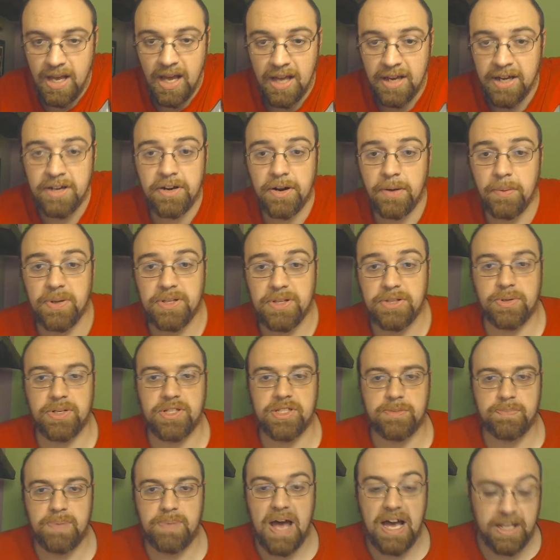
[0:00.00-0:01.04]
didn't know what to
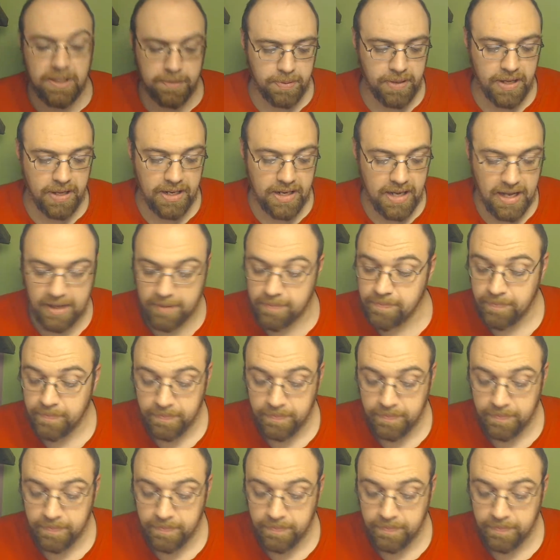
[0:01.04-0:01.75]
expect, but